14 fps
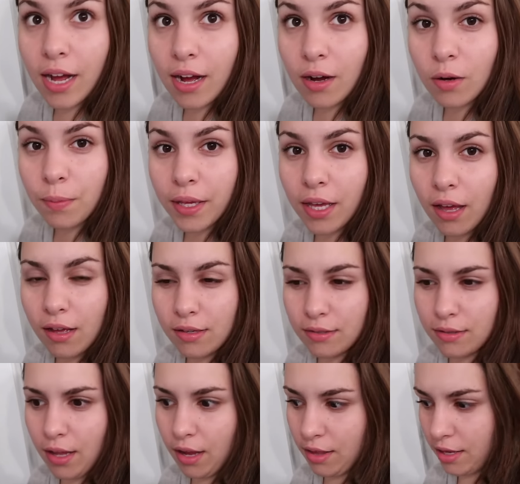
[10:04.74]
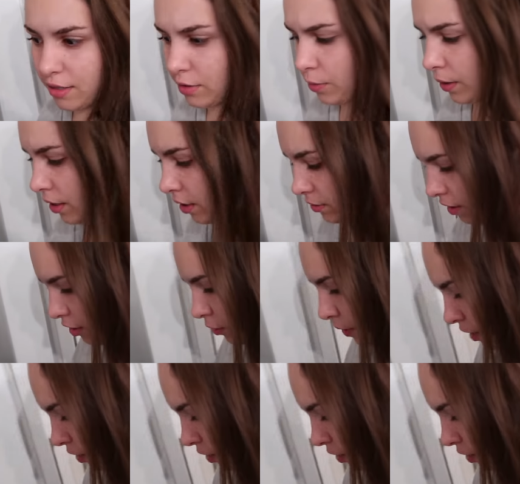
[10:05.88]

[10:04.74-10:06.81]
now because the onions weren't cooked all the